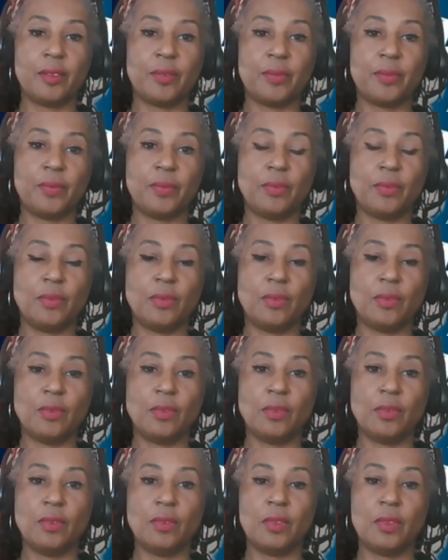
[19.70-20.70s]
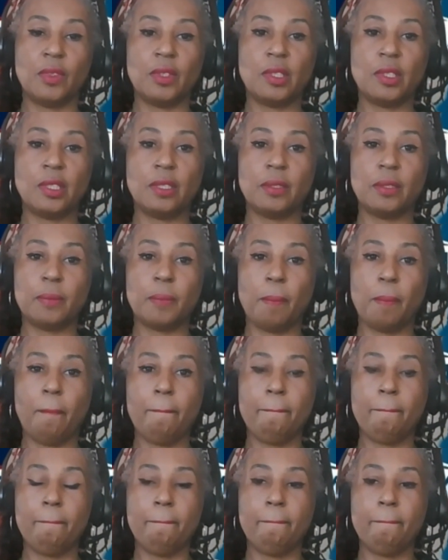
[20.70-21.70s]

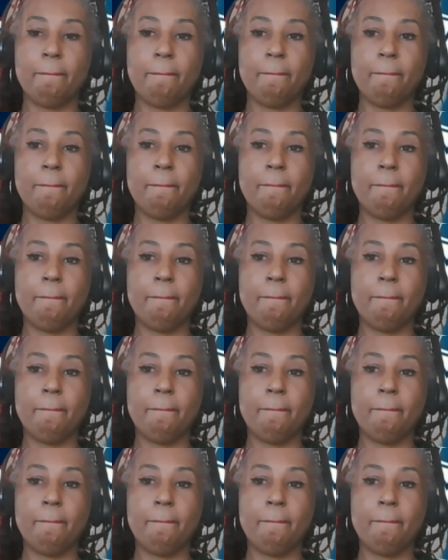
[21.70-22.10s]
[no speech]